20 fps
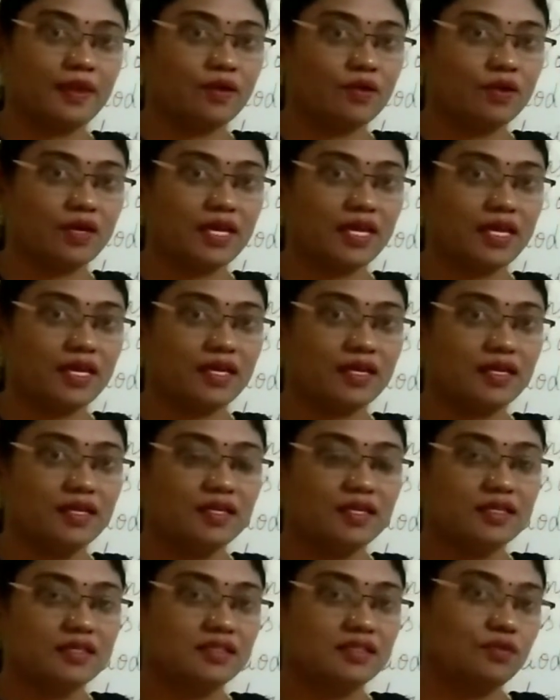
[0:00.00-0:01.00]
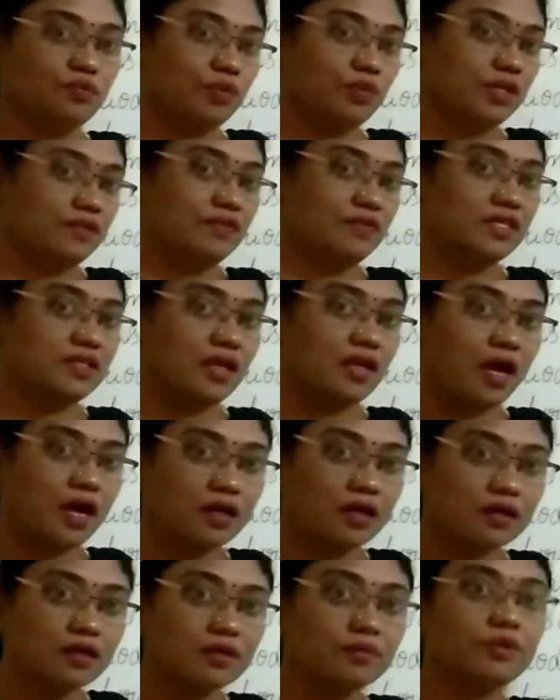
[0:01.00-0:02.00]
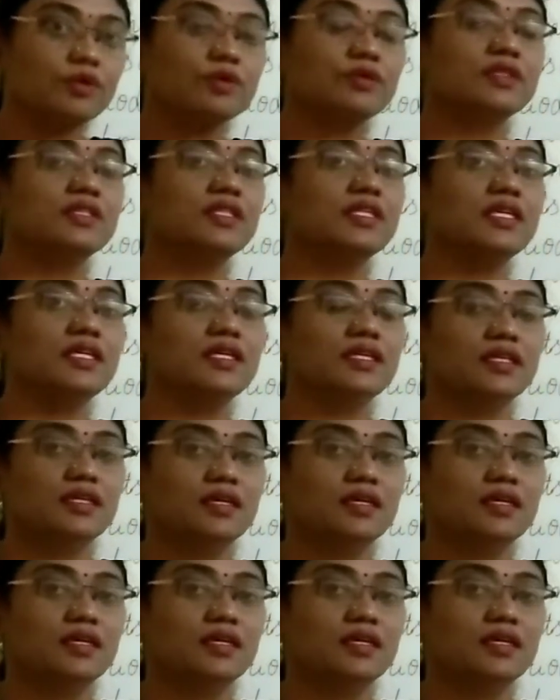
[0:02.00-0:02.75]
Okay, see, when we talk about the